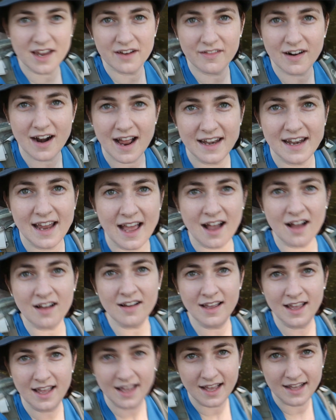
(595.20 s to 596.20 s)
right now.
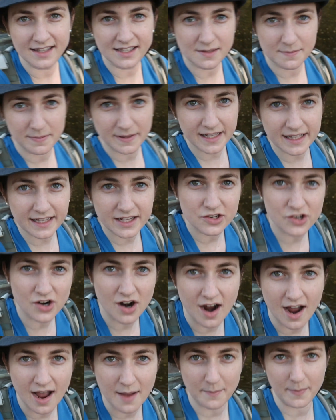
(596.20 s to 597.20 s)
It's completely
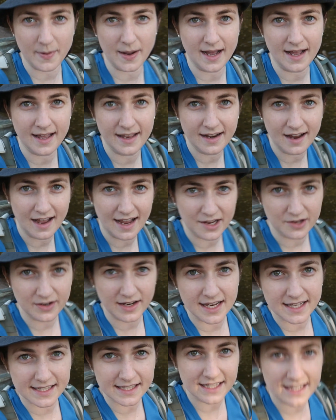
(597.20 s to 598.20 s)
dry, but I could
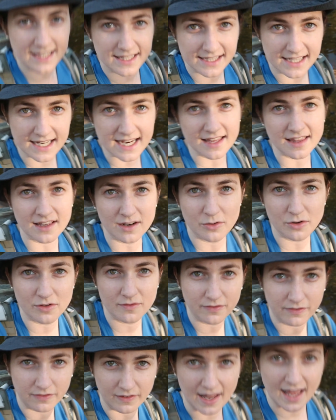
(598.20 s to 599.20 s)
easily see that it would
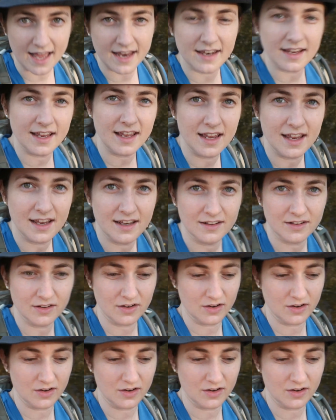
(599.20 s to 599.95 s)
flood in